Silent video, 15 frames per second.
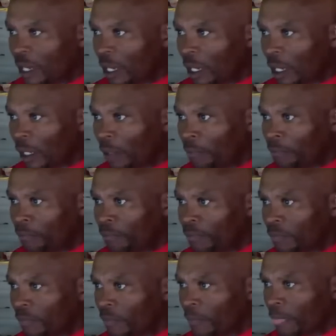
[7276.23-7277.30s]
Um,
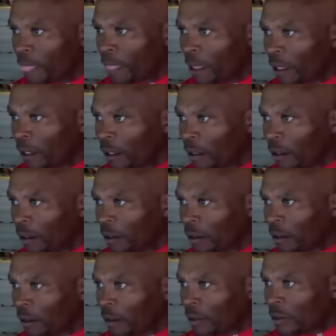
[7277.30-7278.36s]

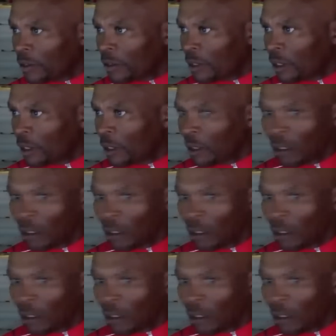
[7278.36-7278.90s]
let's see.